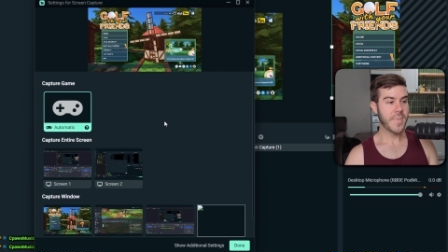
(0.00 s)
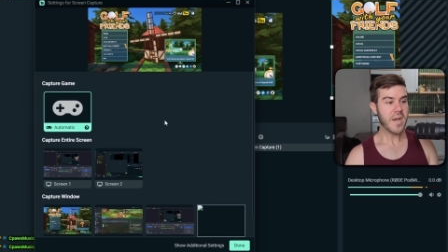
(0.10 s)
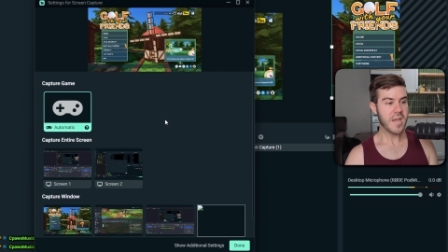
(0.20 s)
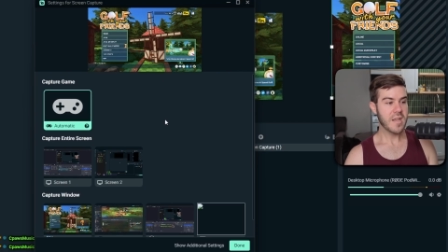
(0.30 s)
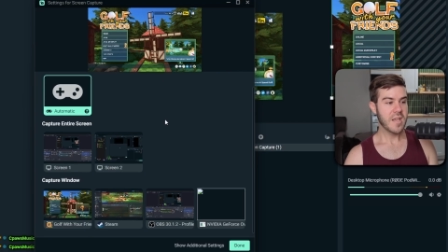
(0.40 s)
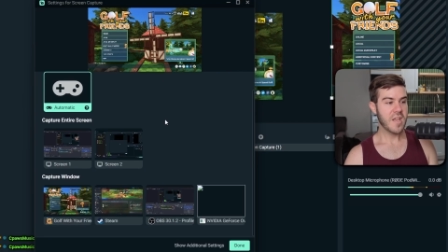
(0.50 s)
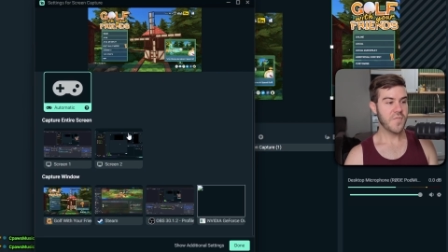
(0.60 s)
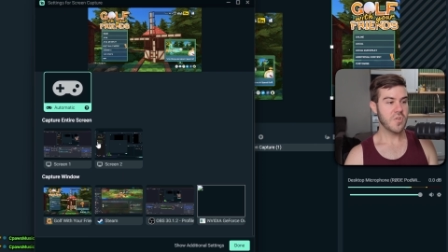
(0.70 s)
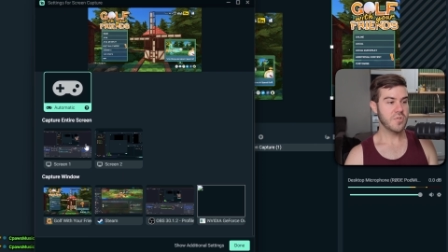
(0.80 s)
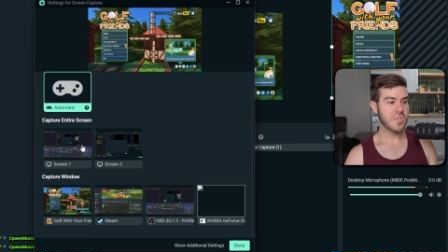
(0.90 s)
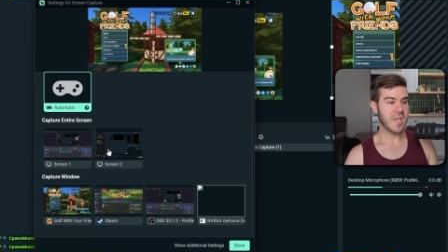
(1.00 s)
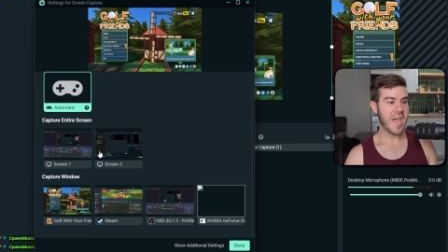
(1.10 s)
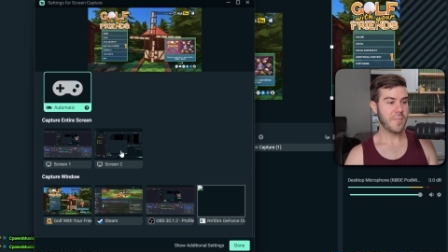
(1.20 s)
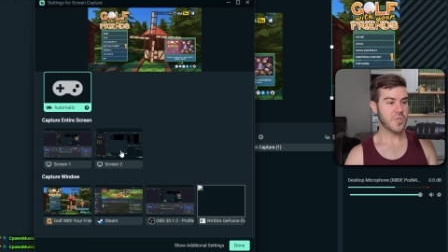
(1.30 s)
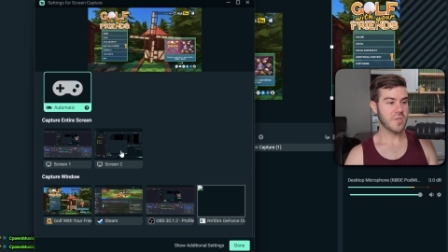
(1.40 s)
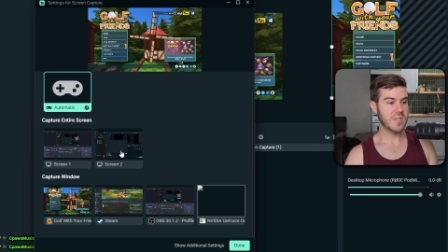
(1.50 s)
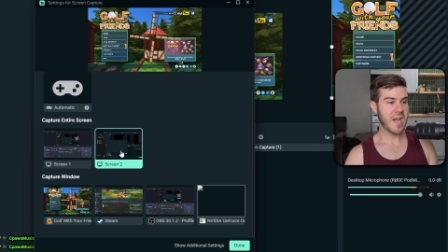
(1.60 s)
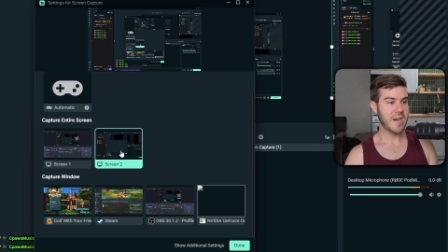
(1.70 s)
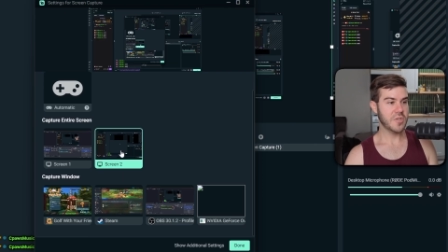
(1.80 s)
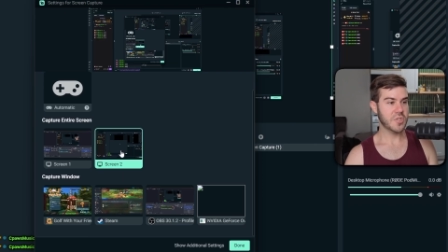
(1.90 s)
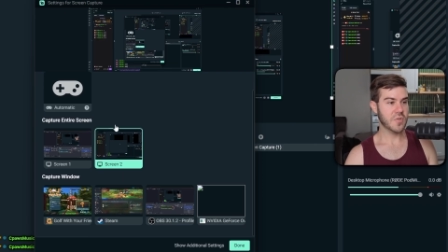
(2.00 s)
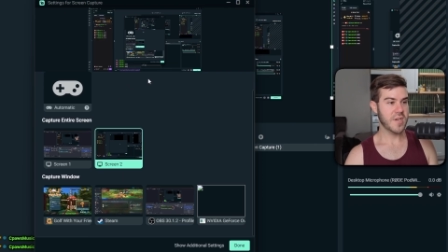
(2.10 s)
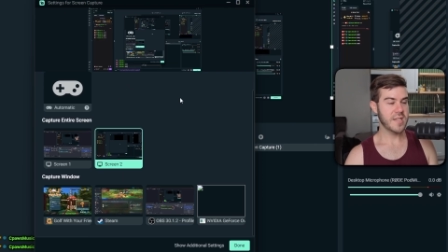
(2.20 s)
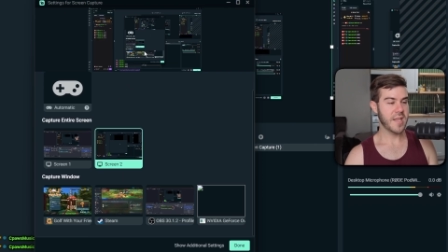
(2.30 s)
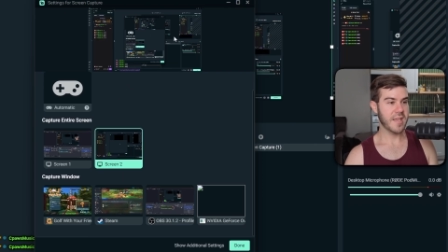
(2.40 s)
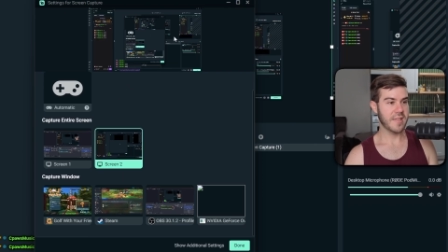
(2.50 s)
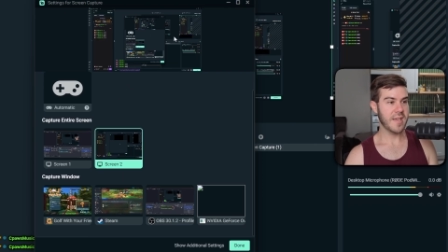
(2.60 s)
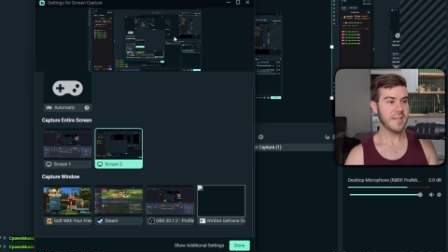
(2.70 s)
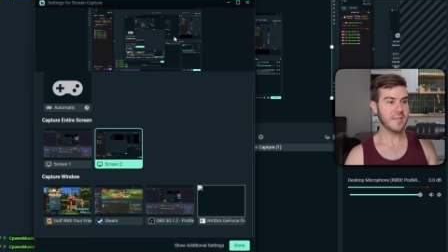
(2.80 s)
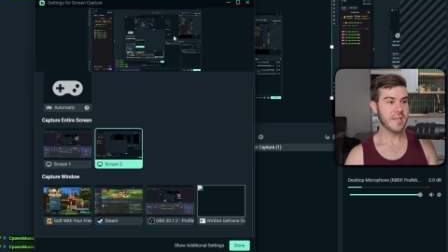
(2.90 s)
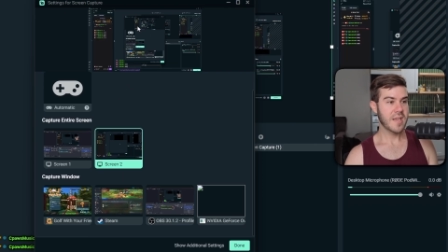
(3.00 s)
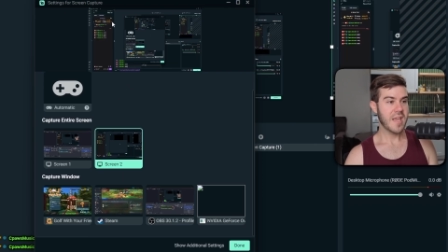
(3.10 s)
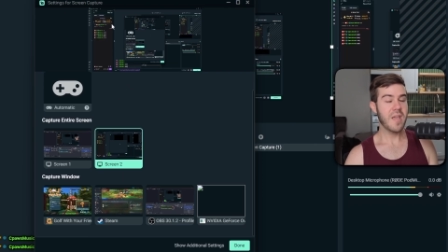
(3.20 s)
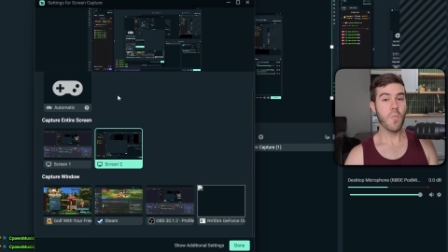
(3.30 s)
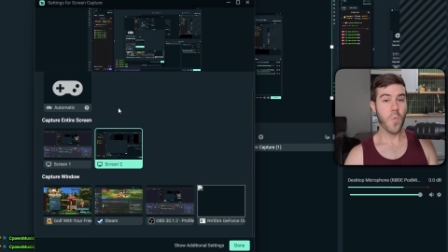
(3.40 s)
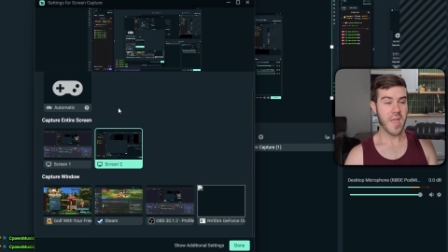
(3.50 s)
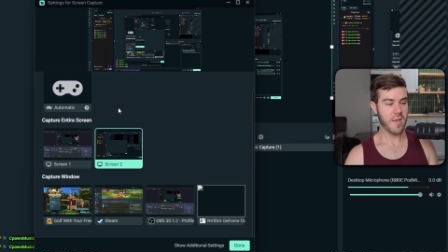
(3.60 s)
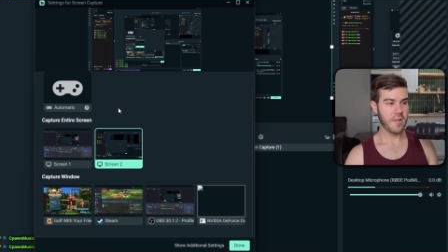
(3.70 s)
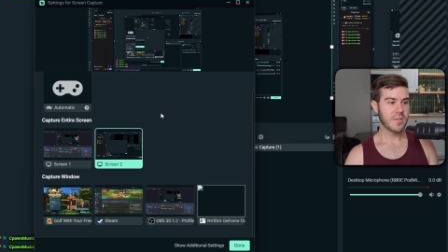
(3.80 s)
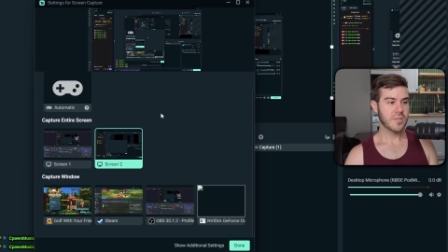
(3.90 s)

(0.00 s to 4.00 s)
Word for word: but if you use capture entire screen like this, it will.